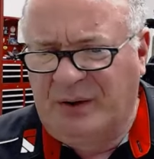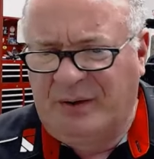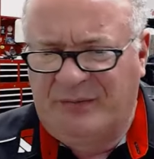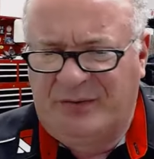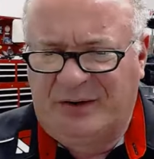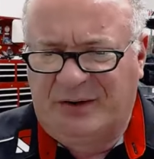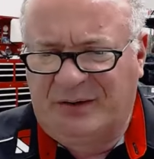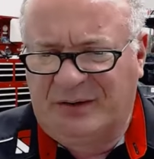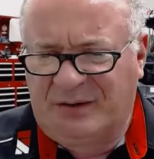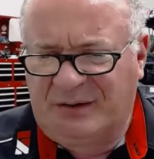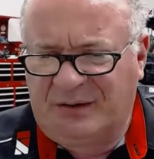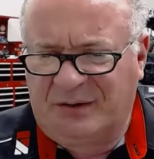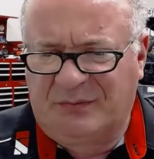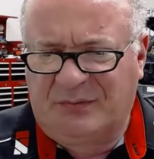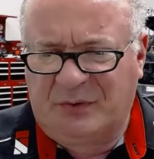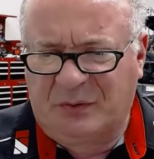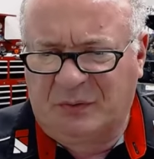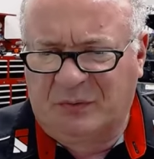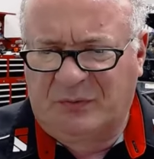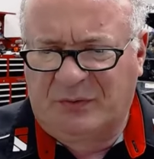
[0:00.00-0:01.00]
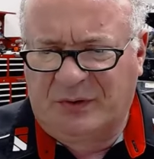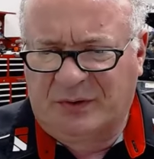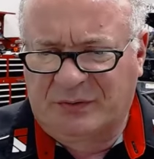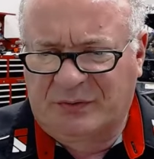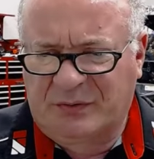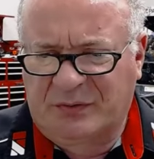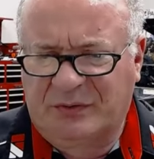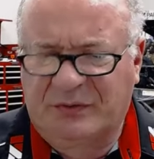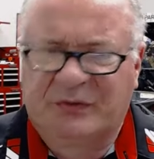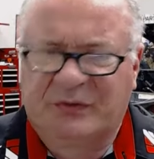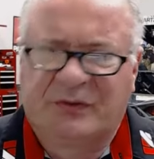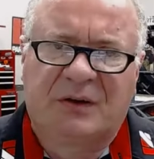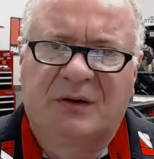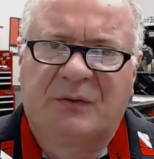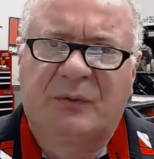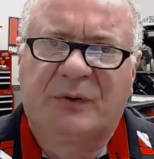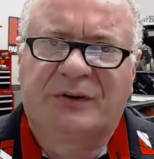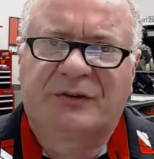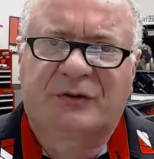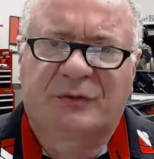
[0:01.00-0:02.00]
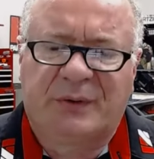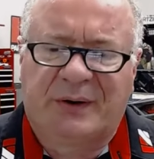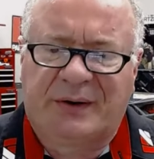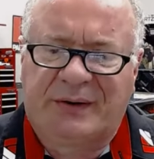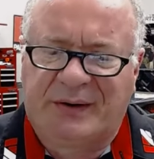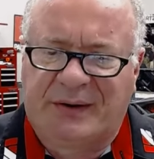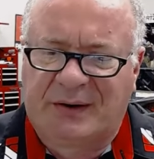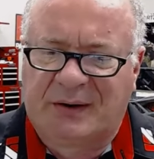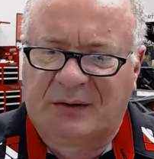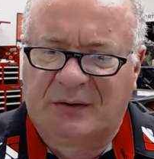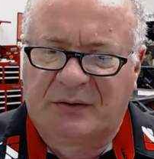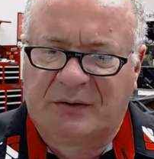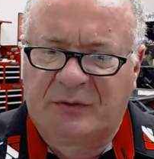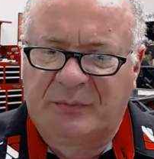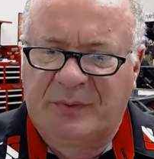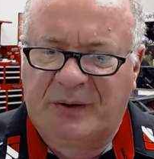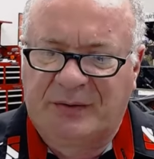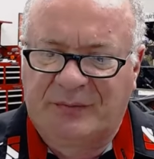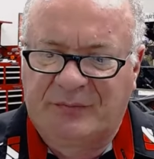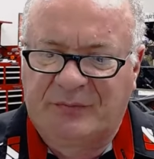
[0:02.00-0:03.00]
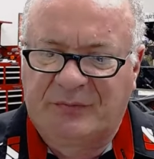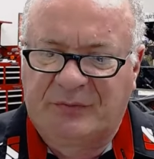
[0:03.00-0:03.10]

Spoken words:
evidently the fuel filter is restricting it a little bit